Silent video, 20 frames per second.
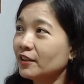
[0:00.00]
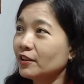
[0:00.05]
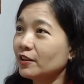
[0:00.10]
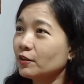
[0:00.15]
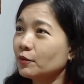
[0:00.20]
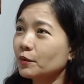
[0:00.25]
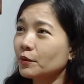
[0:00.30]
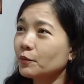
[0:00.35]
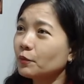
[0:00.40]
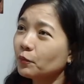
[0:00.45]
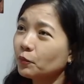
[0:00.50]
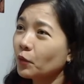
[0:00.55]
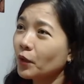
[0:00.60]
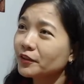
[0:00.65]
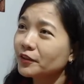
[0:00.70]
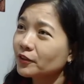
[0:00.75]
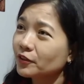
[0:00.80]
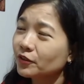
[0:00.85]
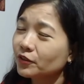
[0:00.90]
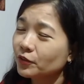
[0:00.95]
We
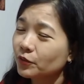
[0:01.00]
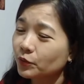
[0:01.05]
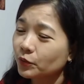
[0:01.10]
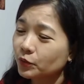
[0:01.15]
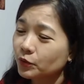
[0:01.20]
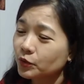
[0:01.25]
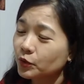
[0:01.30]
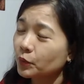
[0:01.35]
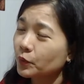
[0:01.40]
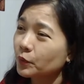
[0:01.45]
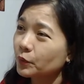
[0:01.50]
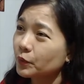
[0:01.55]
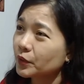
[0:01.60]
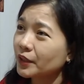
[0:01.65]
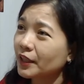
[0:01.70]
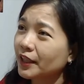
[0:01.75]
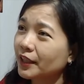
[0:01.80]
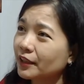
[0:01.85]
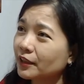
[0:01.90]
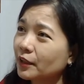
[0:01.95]
wanted to, so we would
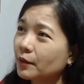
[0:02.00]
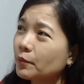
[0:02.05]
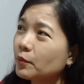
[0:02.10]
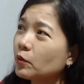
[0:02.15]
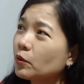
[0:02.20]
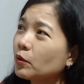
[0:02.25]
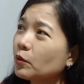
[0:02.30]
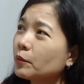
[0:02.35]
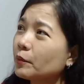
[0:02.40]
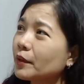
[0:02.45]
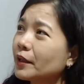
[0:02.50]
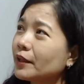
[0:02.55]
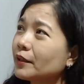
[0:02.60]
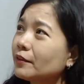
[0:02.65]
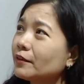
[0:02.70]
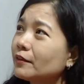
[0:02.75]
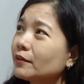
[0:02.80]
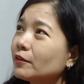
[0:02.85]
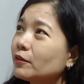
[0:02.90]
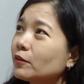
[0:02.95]
take them home,
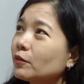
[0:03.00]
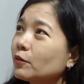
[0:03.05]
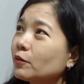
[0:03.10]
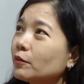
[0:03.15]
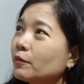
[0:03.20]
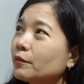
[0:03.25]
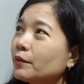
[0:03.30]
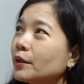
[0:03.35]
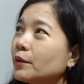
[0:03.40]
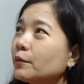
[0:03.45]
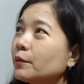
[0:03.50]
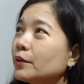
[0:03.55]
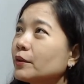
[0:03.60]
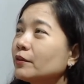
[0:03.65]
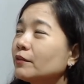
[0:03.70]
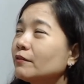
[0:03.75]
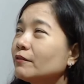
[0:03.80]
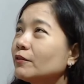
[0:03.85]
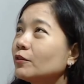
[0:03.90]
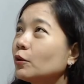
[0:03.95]
and we
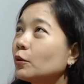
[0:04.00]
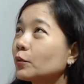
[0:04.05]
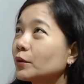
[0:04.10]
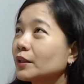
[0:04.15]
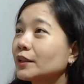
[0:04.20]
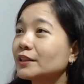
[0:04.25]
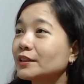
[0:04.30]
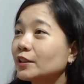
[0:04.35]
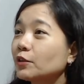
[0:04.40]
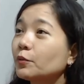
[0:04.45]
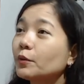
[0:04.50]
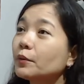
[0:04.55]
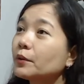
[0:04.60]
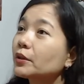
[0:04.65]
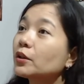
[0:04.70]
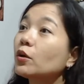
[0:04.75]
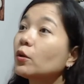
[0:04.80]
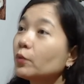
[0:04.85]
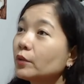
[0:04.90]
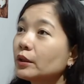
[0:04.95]
would notice that we were
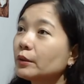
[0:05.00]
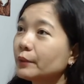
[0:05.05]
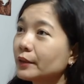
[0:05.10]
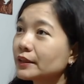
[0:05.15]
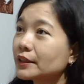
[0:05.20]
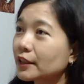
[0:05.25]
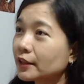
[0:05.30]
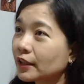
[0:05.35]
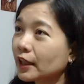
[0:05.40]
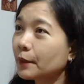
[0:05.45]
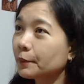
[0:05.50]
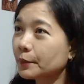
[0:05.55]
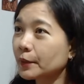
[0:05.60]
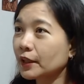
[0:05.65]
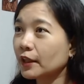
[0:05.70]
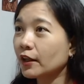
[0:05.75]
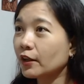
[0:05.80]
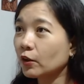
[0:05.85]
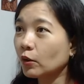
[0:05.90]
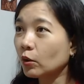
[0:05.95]
the only ones
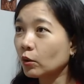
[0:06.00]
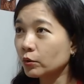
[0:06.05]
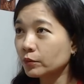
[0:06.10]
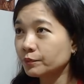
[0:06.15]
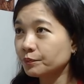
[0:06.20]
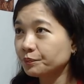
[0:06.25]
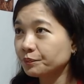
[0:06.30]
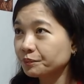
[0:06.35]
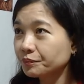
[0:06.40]
adopting our own